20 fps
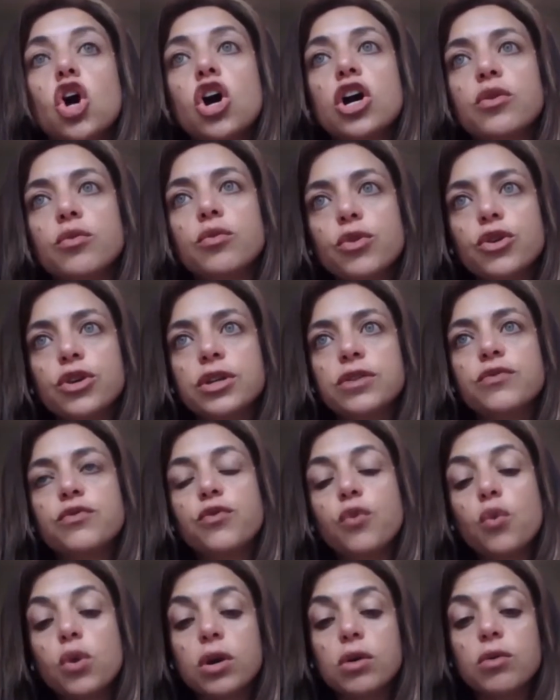in the longer
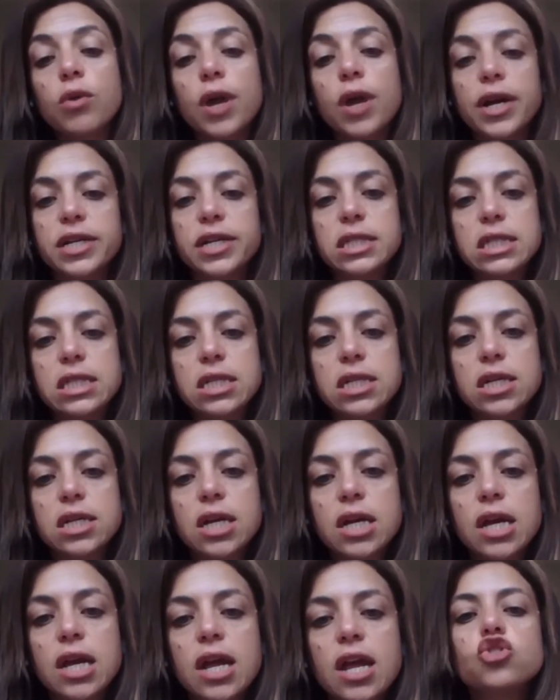run for Christ
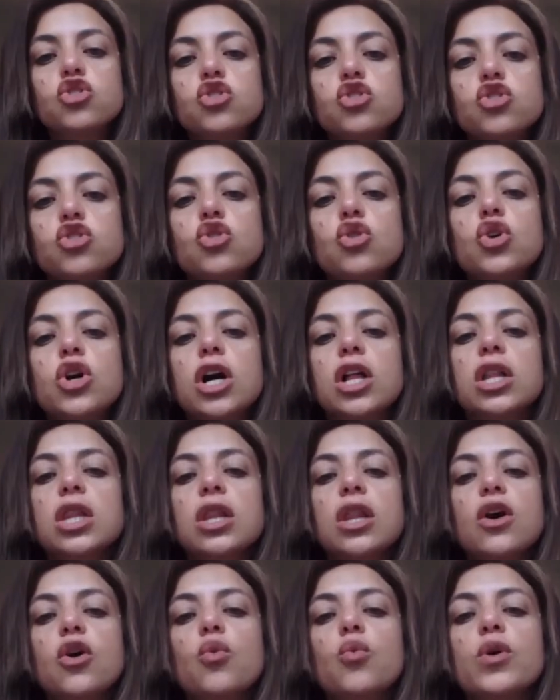
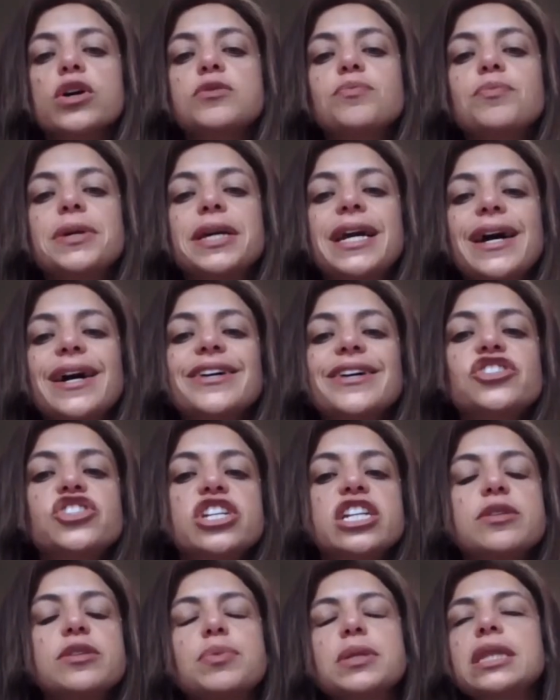Tuco was
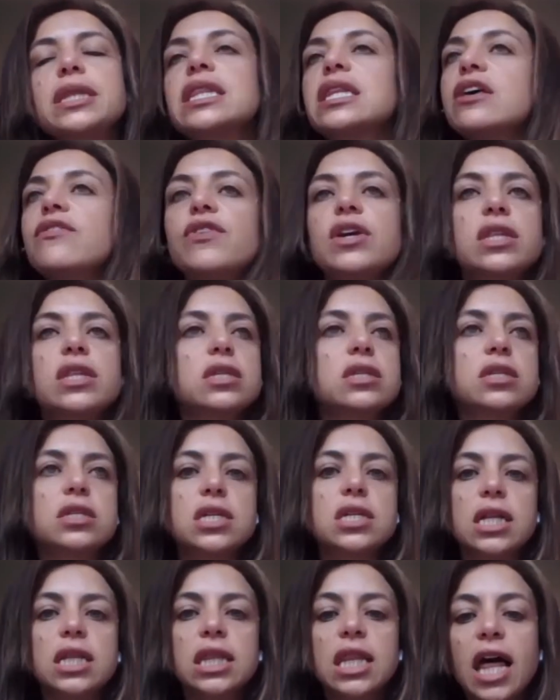because she had been
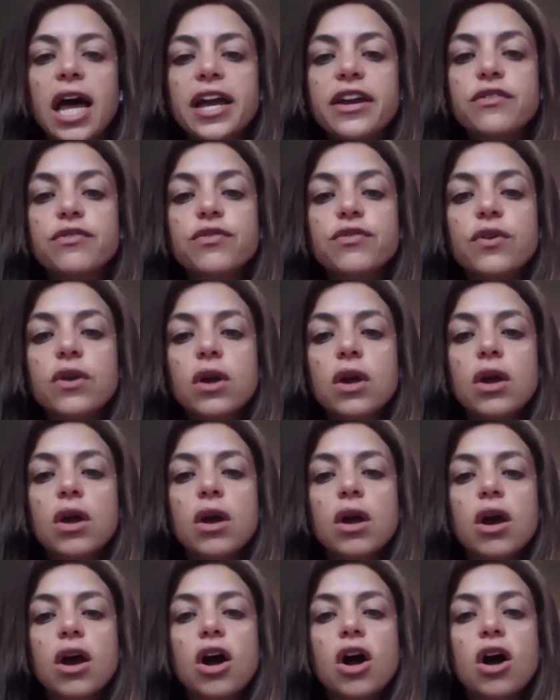living this life
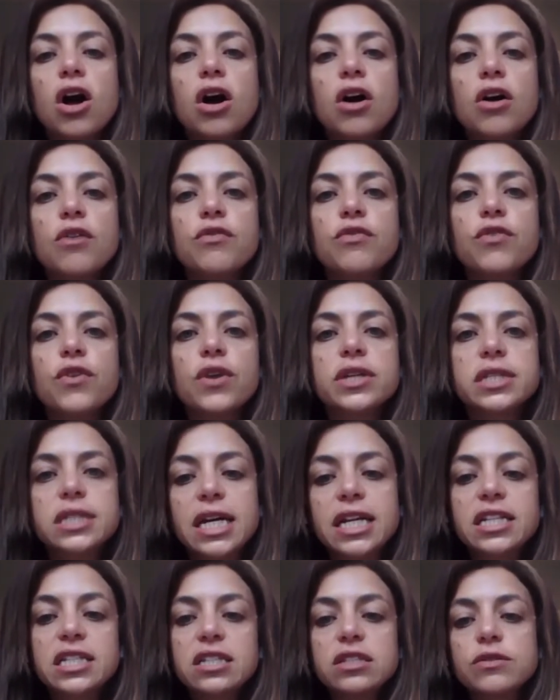of
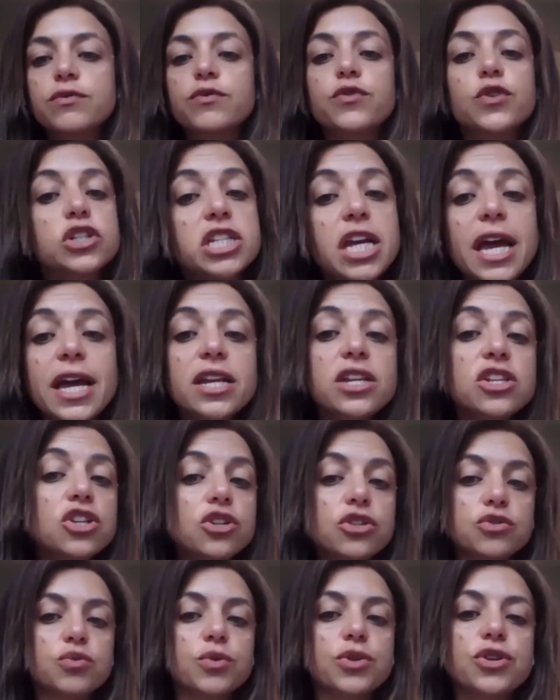asceticism for
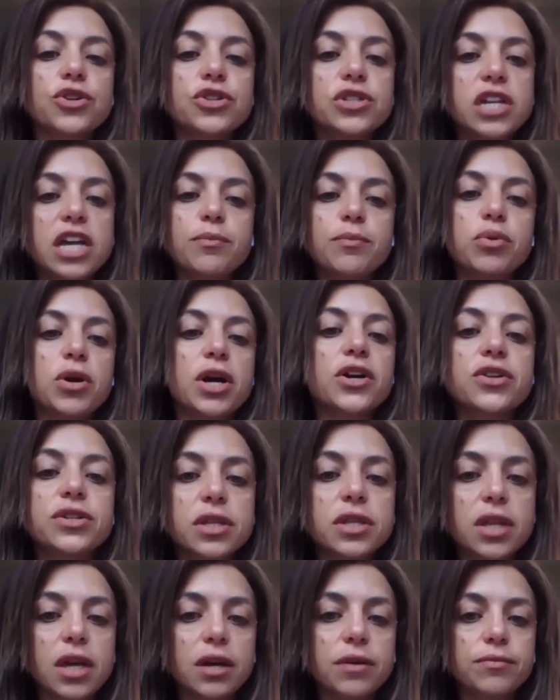10 years with her dad
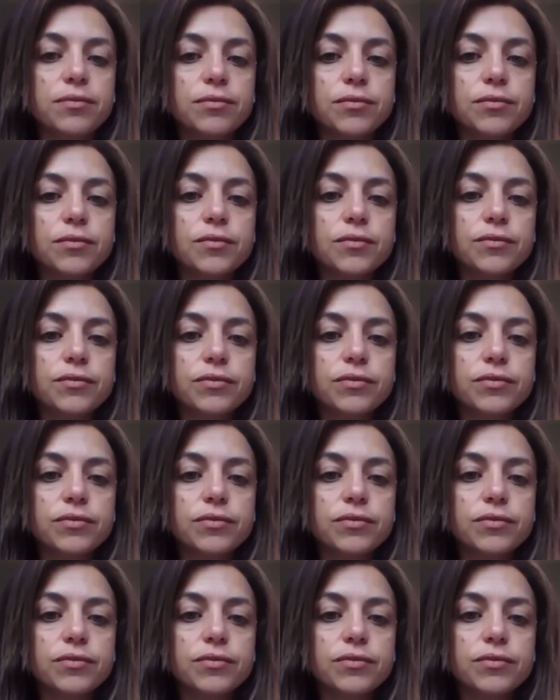prior to that.